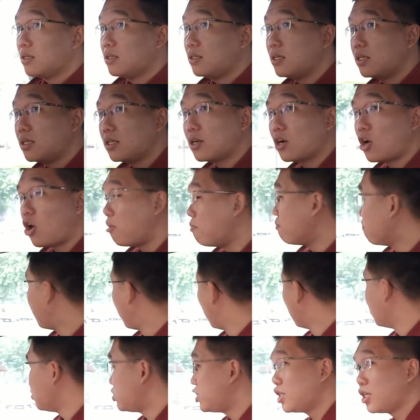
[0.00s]
The
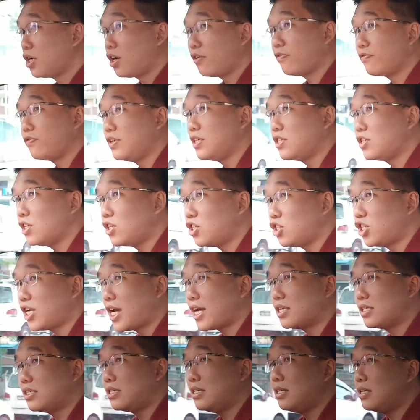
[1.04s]
composure of this
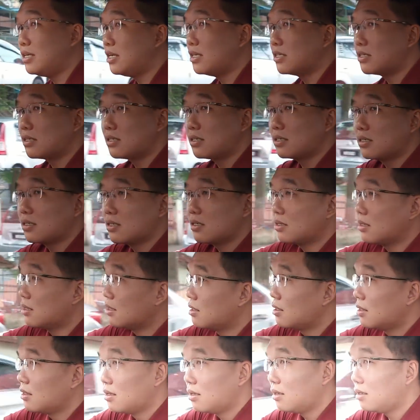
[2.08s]
chassis is
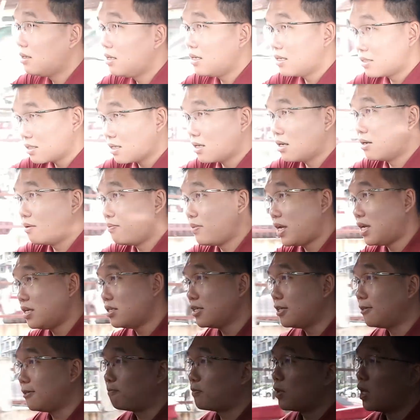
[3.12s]

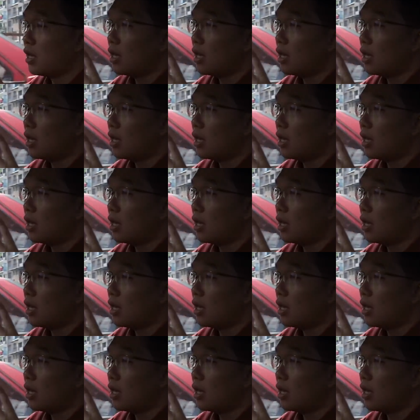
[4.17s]
amazing.